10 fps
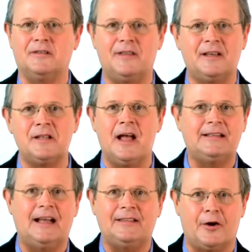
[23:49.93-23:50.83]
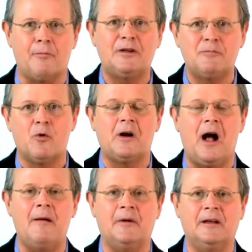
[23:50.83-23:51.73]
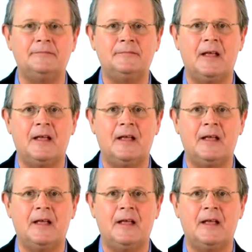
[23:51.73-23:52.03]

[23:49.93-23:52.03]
and things like that that are much more common.